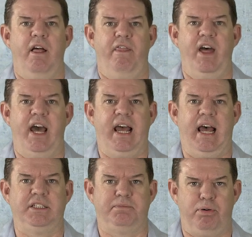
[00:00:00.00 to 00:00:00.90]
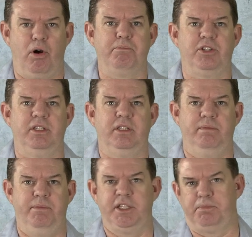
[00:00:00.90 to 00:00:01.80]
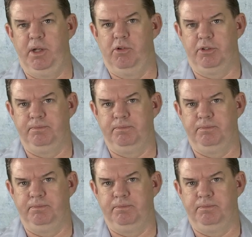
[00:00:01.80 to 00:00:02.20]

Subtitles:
that has prompted this build.